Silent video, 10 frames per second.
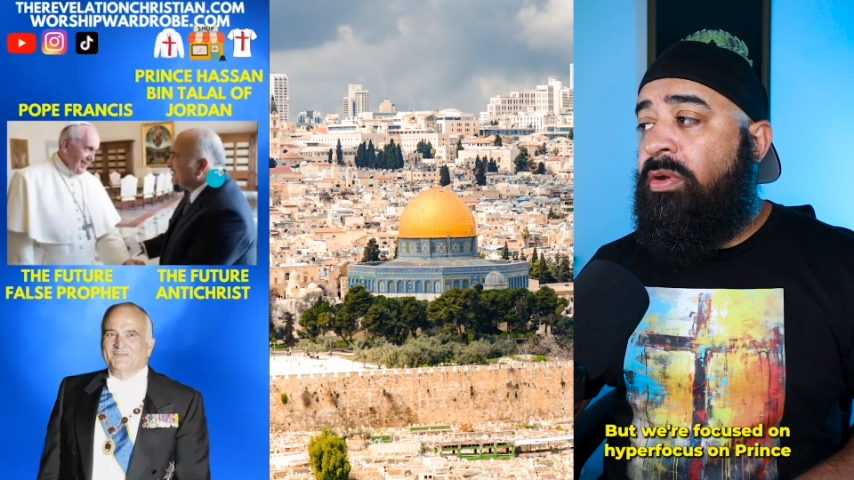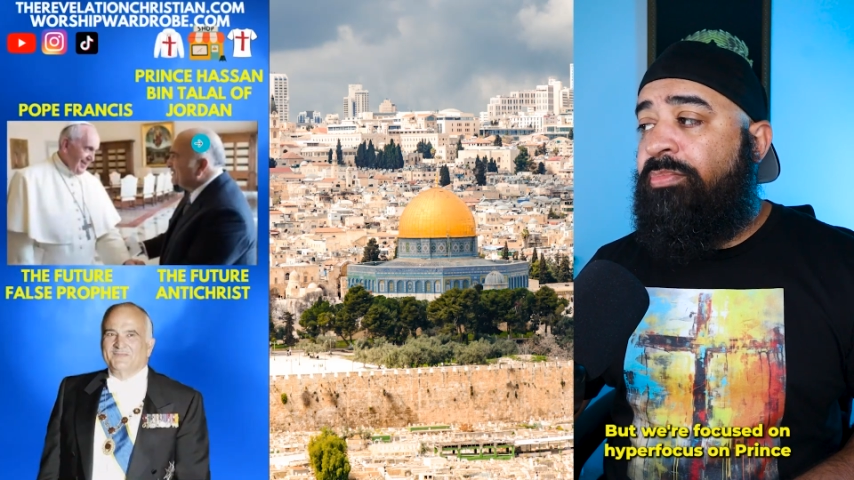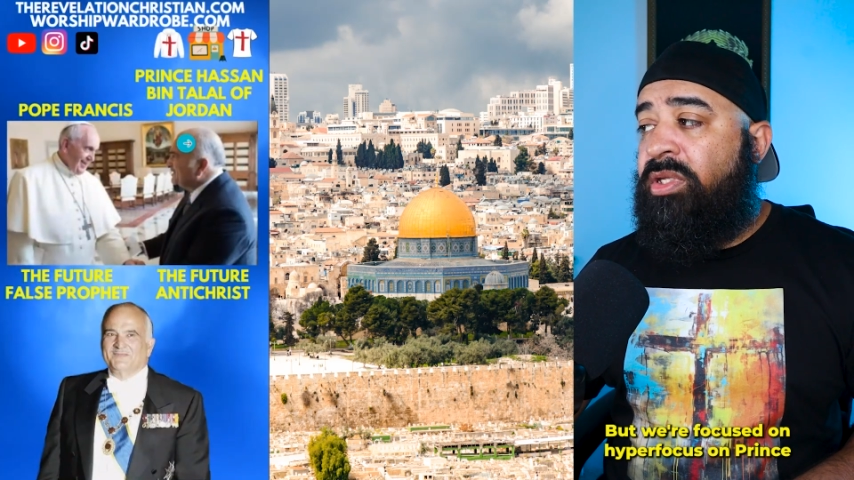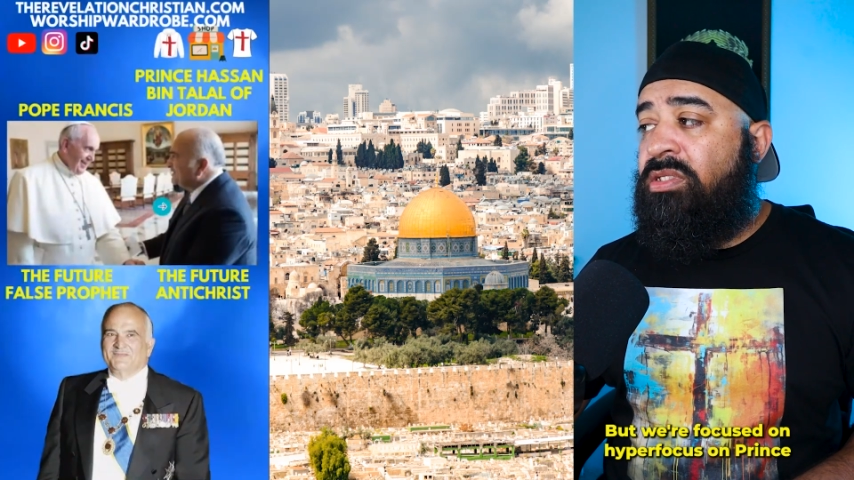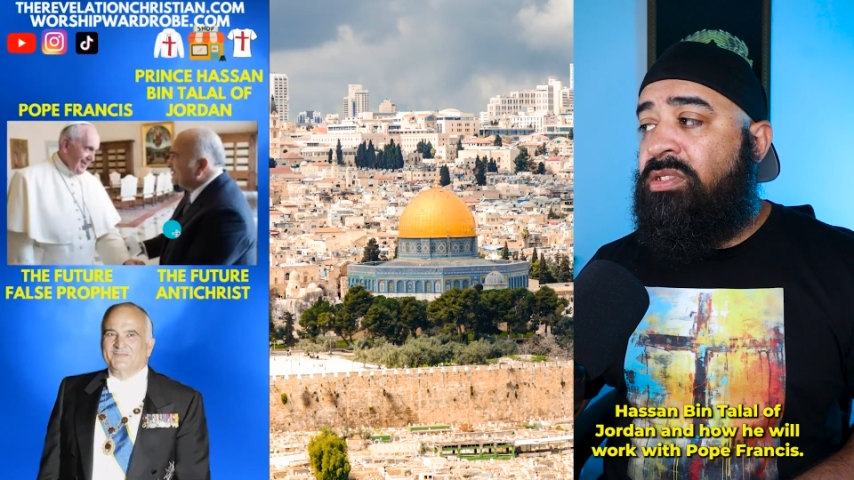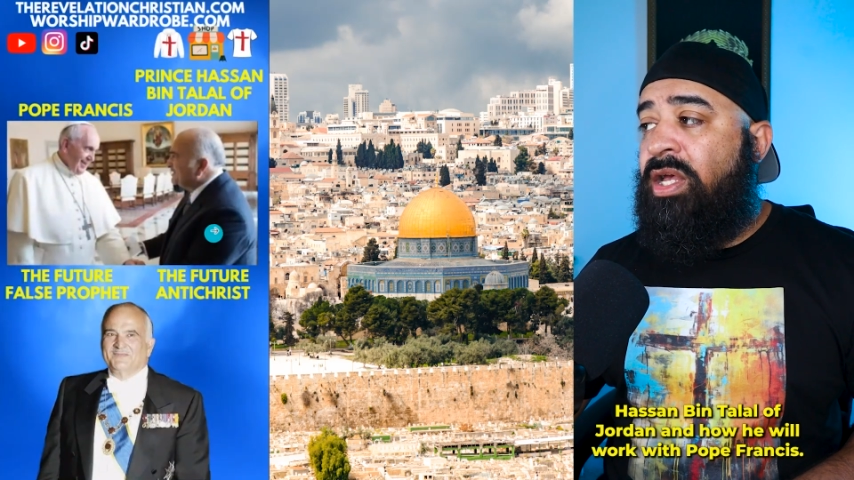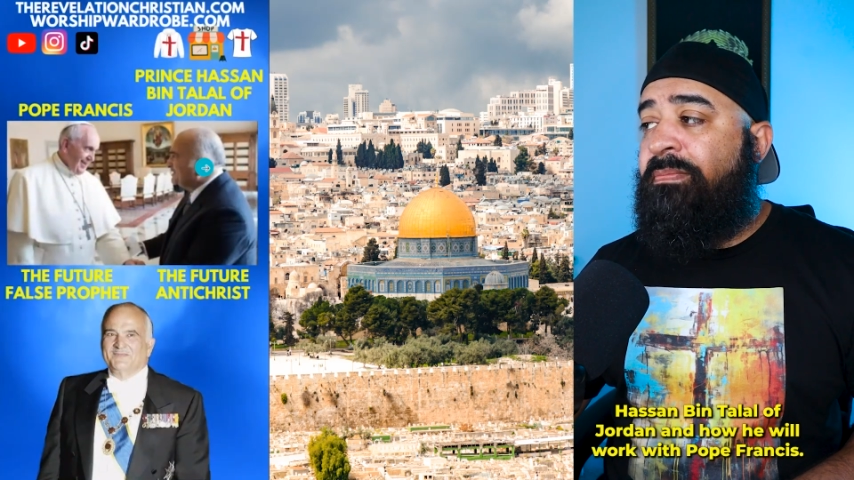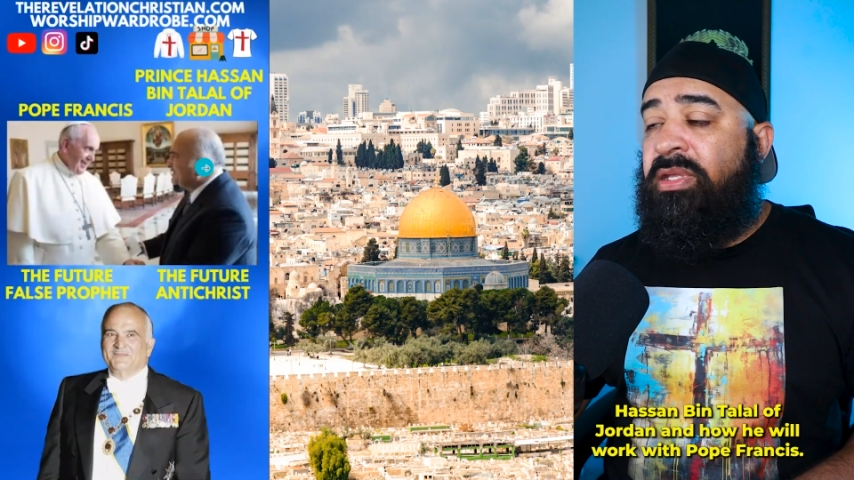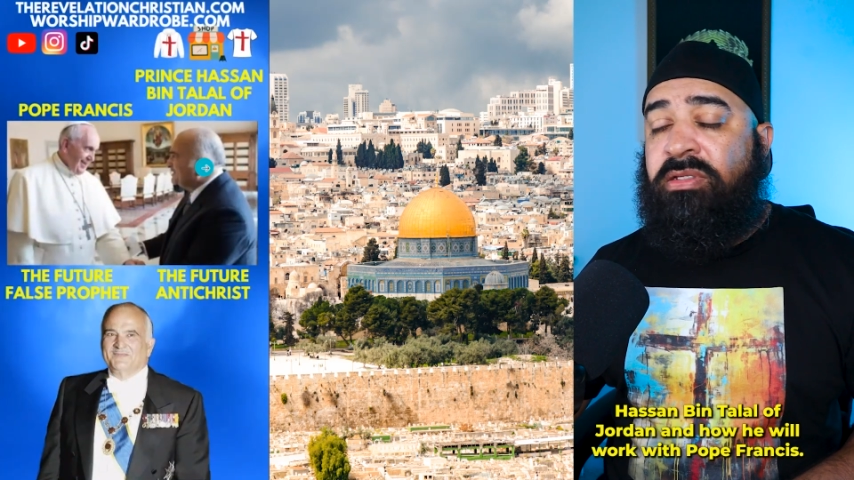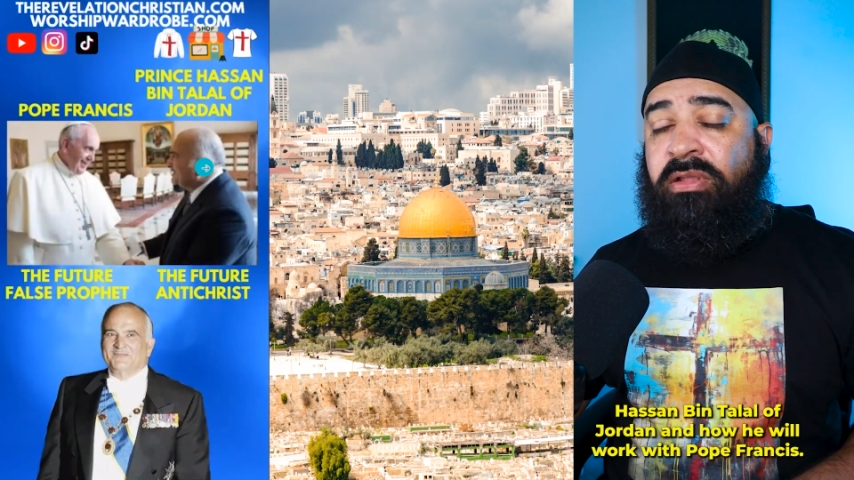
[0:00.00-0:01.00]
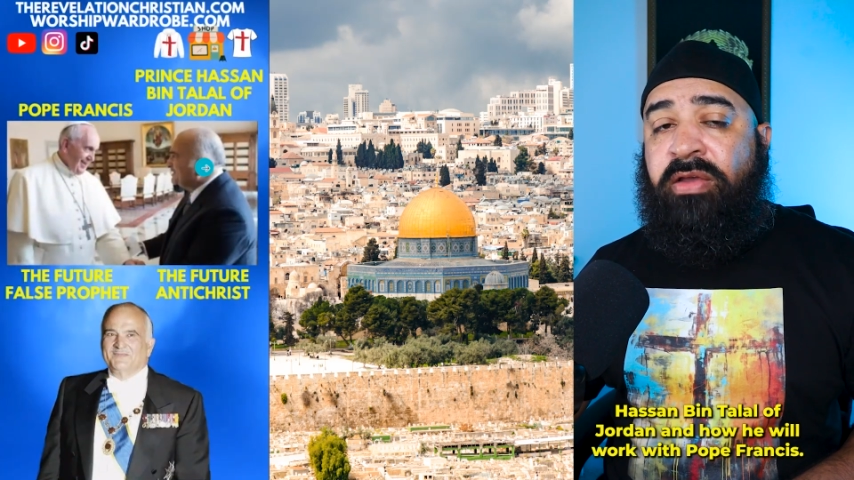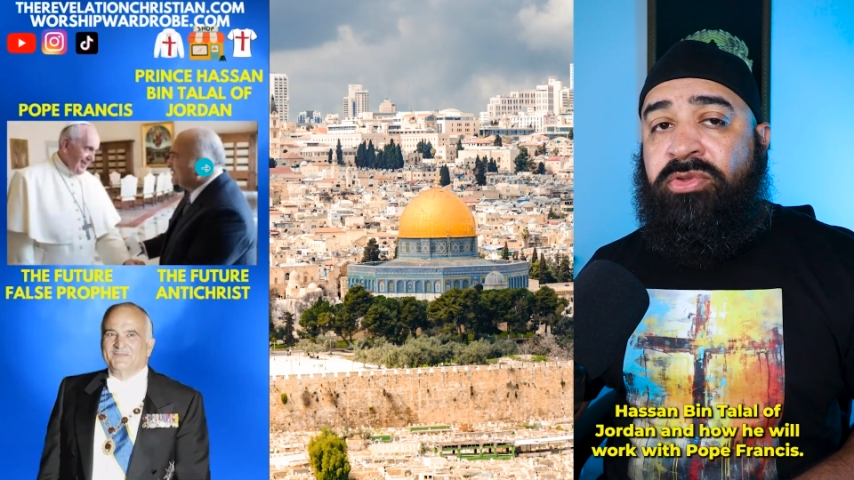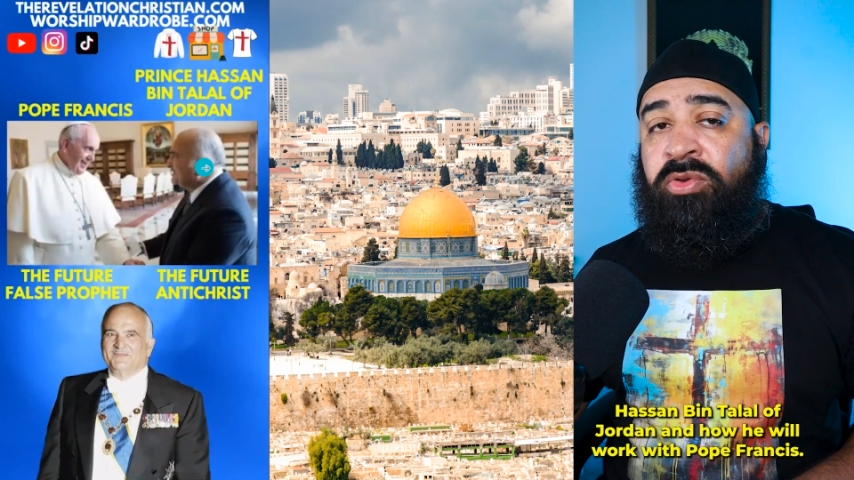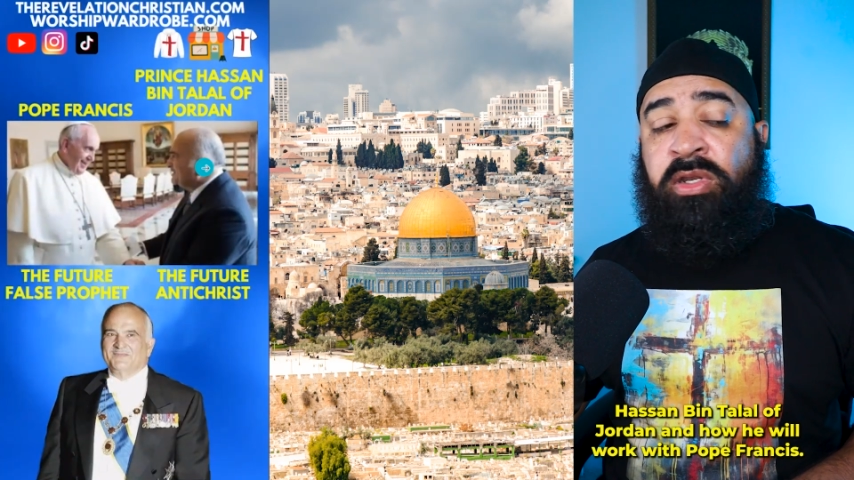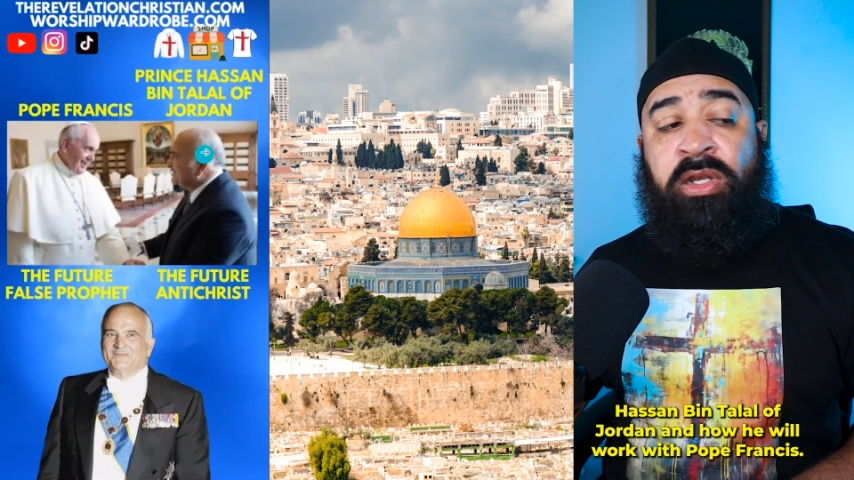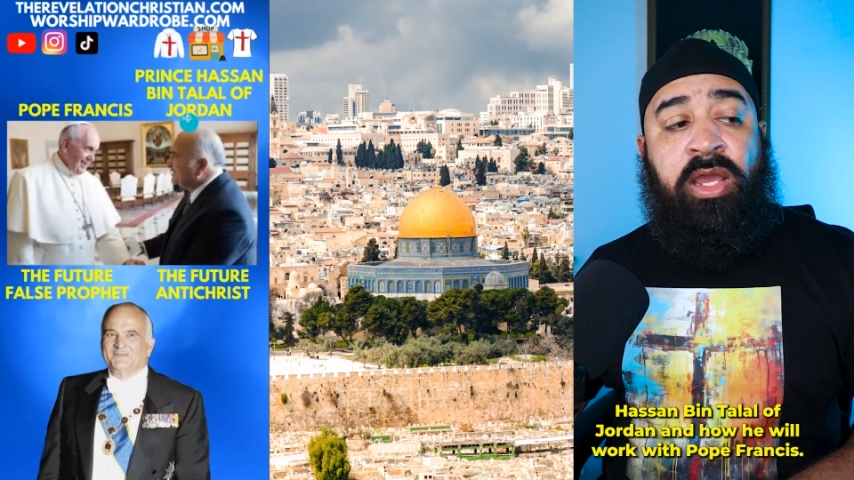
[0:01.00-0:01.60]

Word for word: on Prince Hassan bin Talal of Jordan